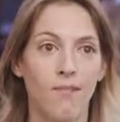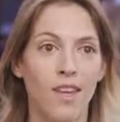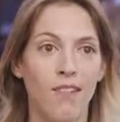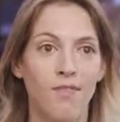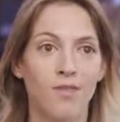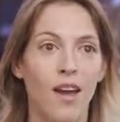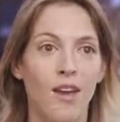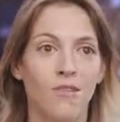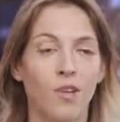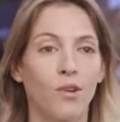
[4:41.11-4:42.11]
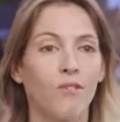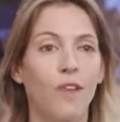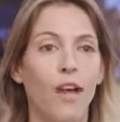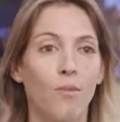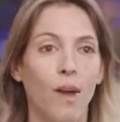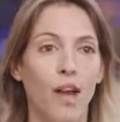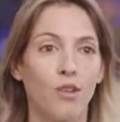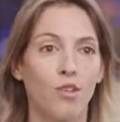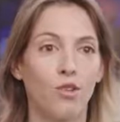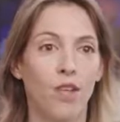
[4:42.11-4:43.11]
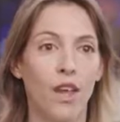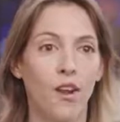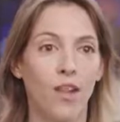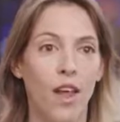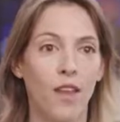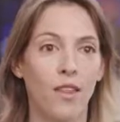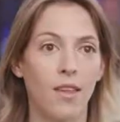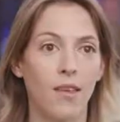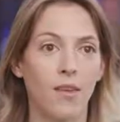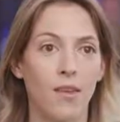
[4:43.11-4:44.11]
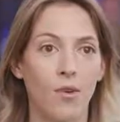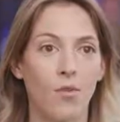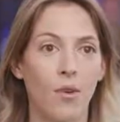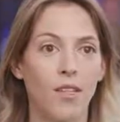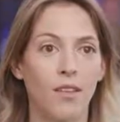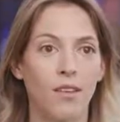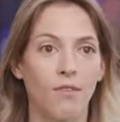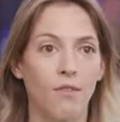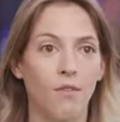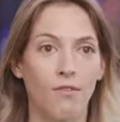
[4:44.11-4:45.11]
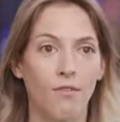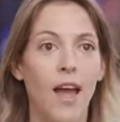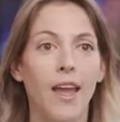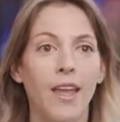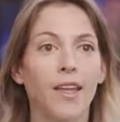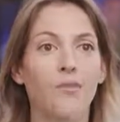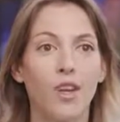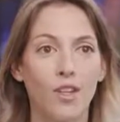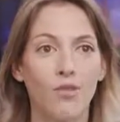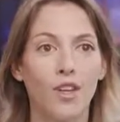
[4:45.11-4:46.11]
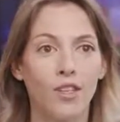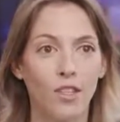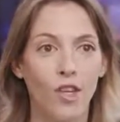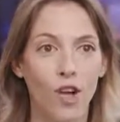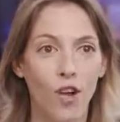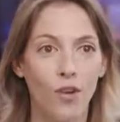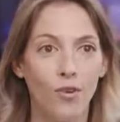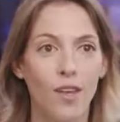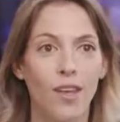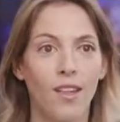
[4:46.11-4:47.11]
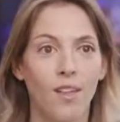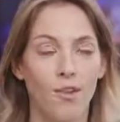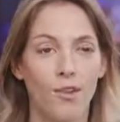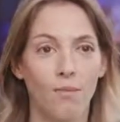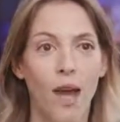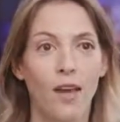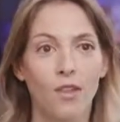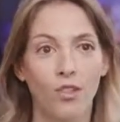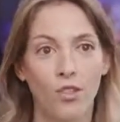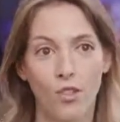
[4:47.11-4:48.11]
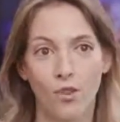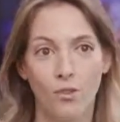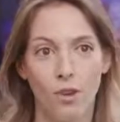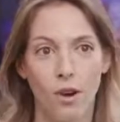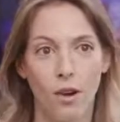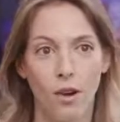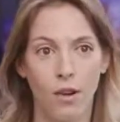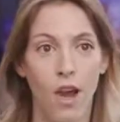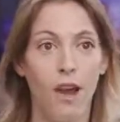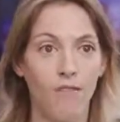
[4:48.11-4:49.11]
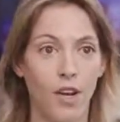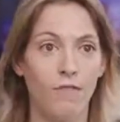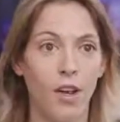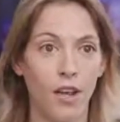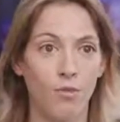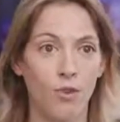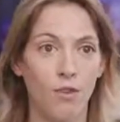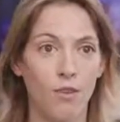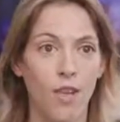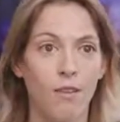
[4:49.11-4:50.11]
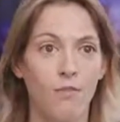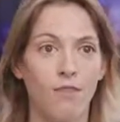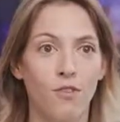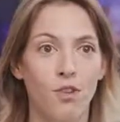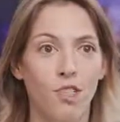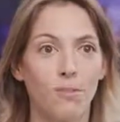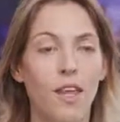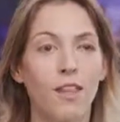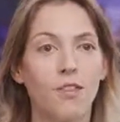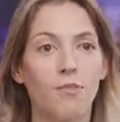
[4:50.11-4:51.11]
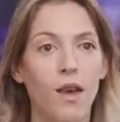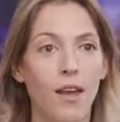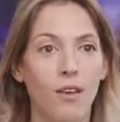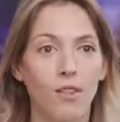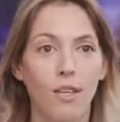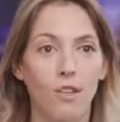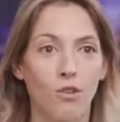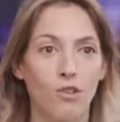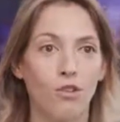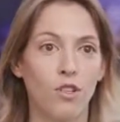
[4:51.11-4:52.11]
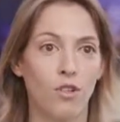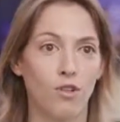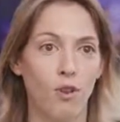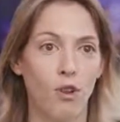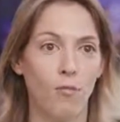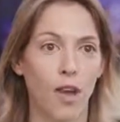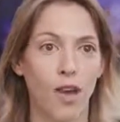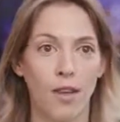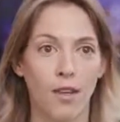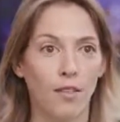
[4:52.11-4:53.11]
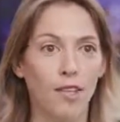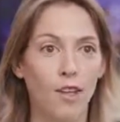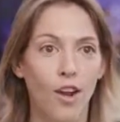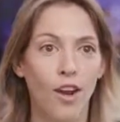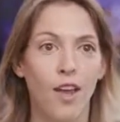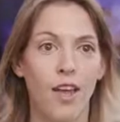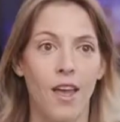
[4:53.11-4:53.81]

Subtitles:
If you had frequent flyer miles to an airline that wasn't flying anywhere you wanted to go, those miles to you are not very valuable. But if you could spend those miles at the grocery store buying dinner,